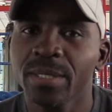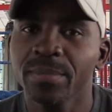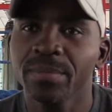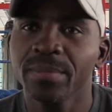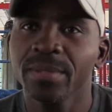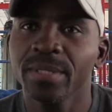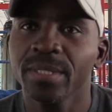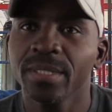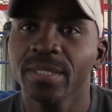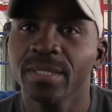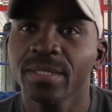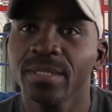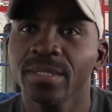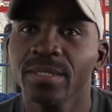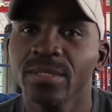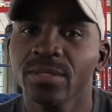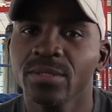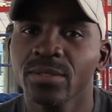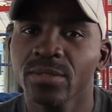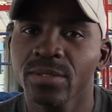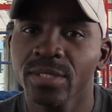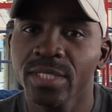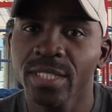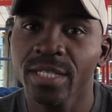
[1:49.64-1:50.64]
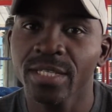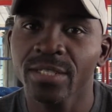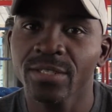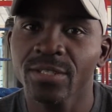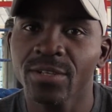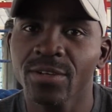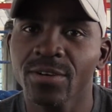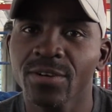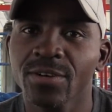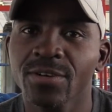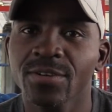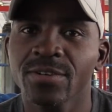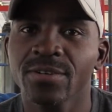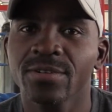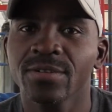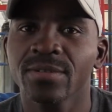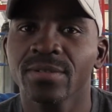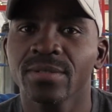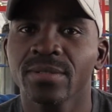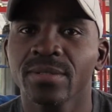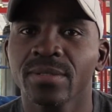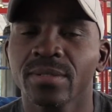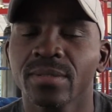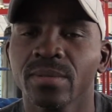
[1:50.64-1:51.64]
so happy to train
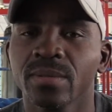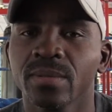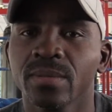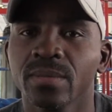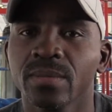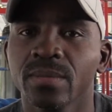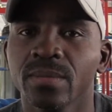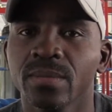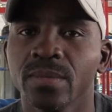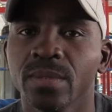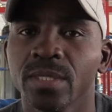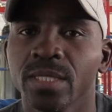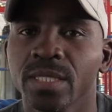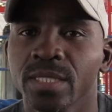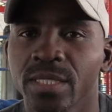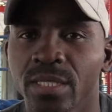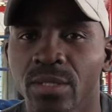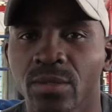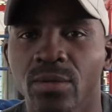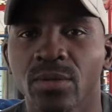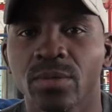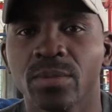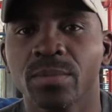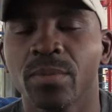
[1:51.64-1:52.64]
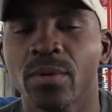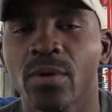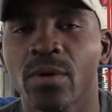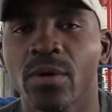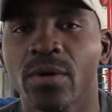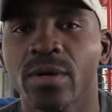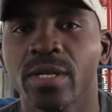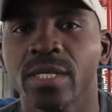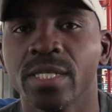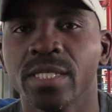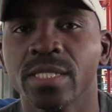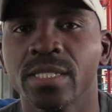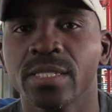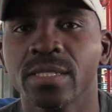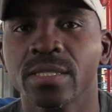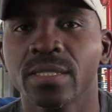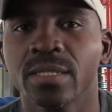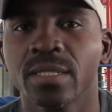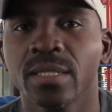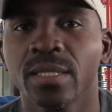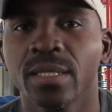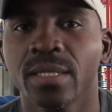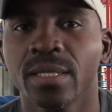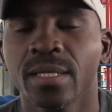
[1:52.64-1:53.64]
Roarke. He's a good
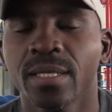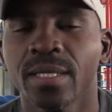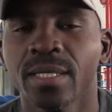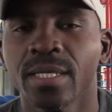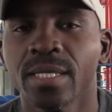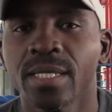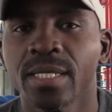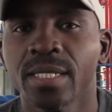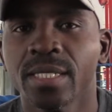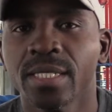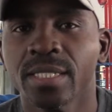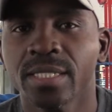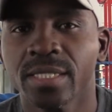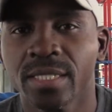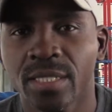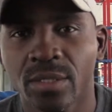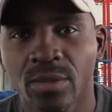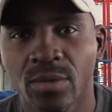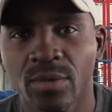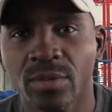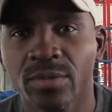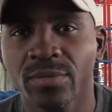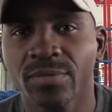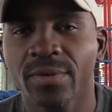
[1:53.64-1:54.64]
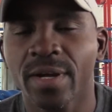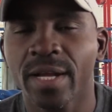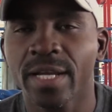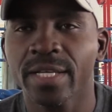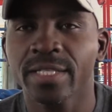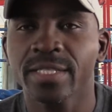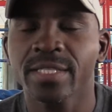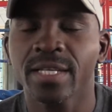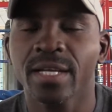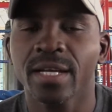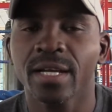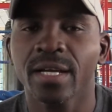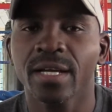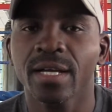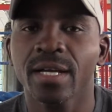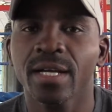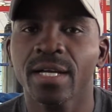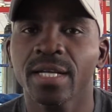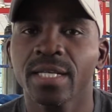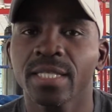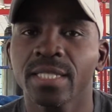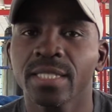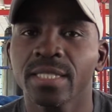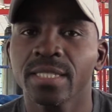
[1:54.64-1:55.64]
boy, he's a good
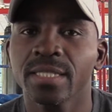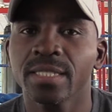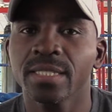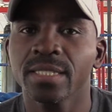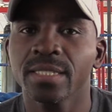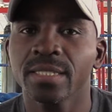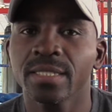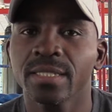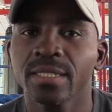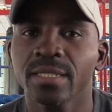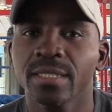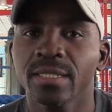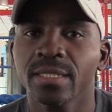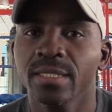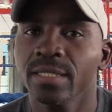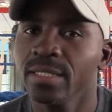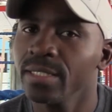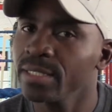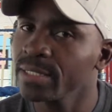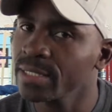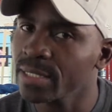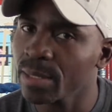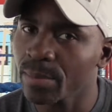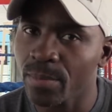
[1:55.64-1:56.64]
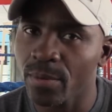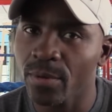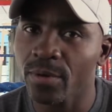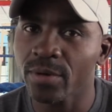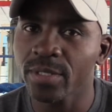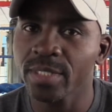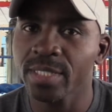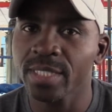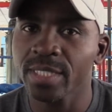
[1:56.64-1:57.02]
fighter, he's a